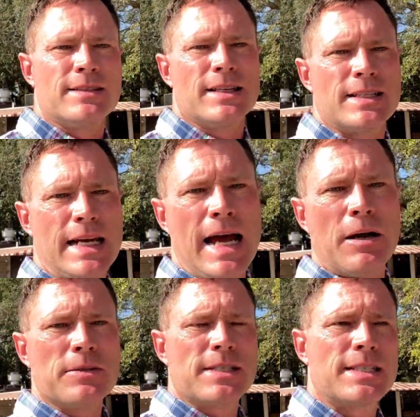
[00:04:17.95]
So that's an
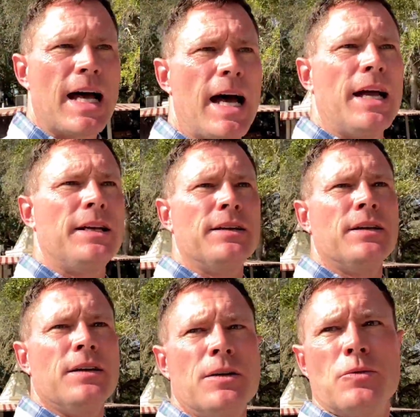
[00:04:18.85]
outside
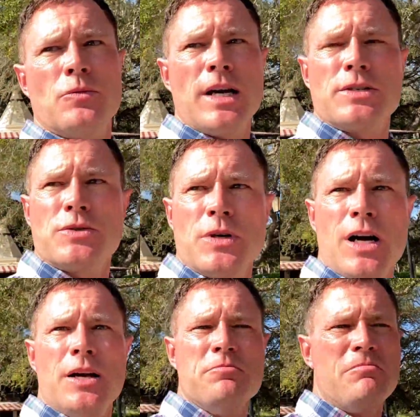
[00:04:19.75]

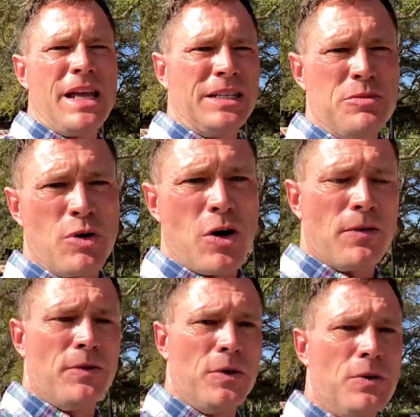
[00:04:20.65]
restaurant, mainly bar
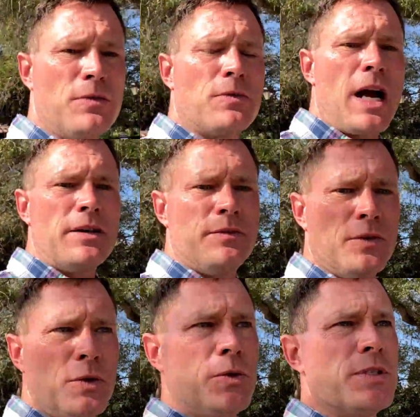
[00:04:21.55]
food, fried
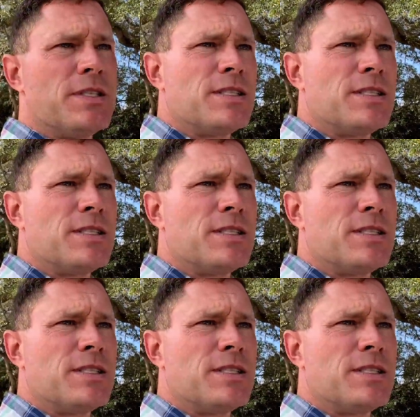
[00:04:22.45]
food,